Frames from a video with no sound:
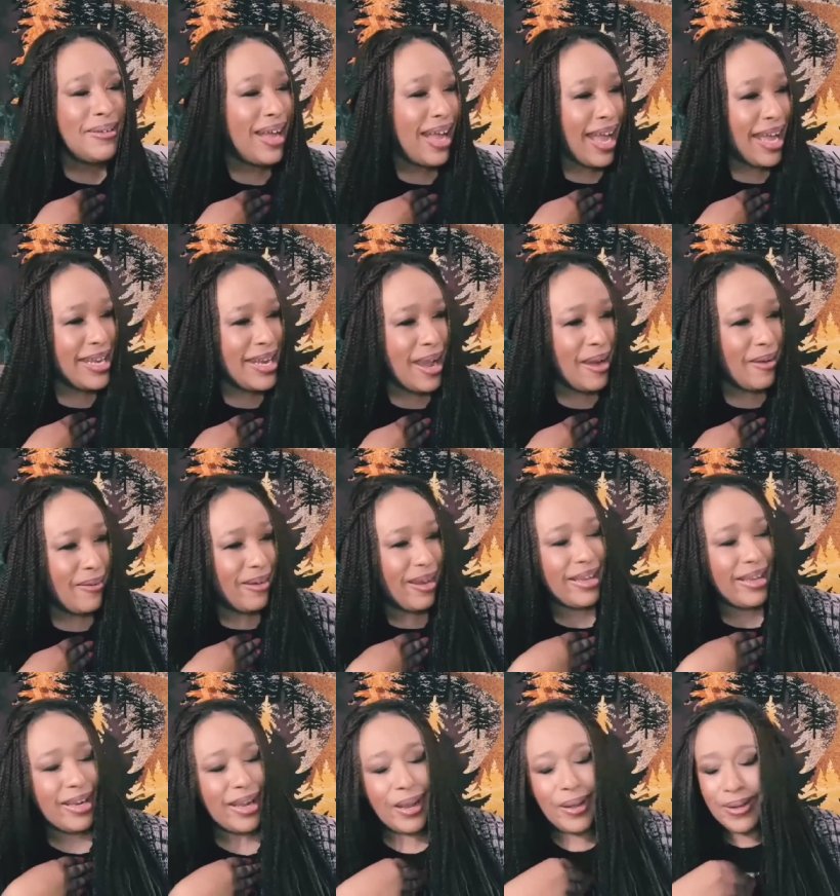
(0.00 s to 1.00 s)
I know, I, mean, I
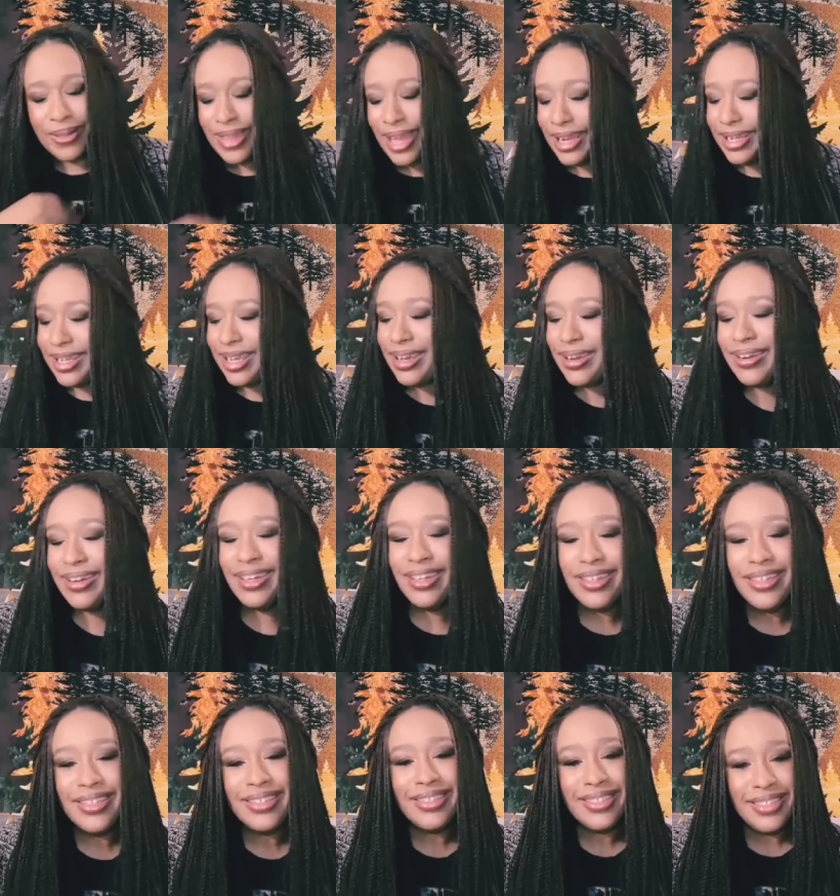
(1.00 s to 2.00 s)
know. I'm Thank
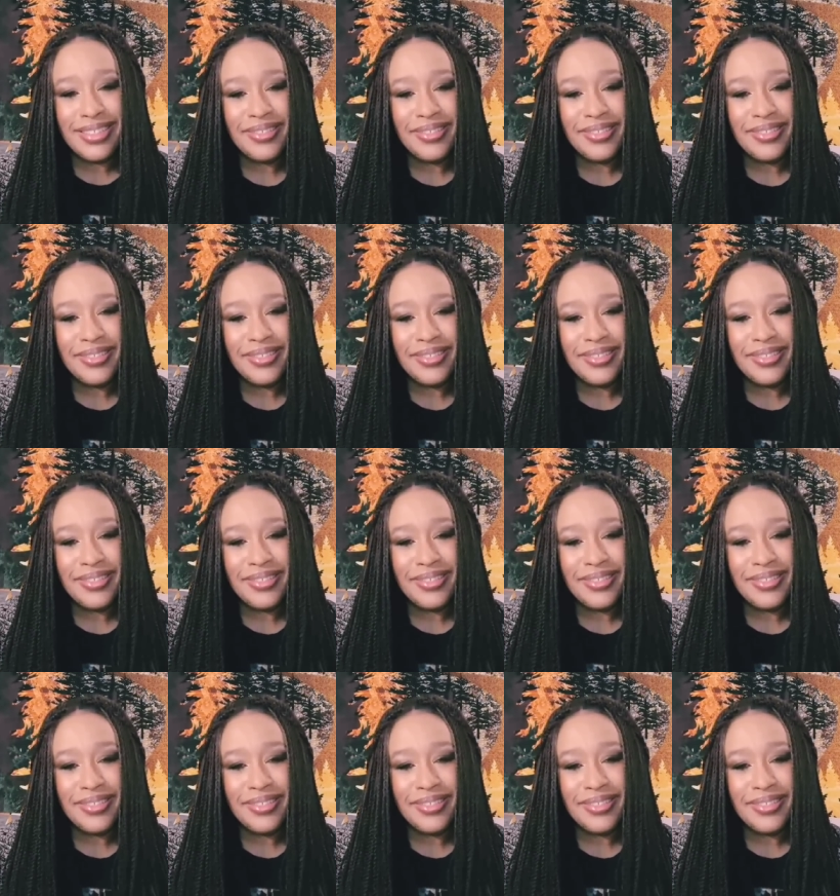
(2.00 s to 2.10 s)
furious.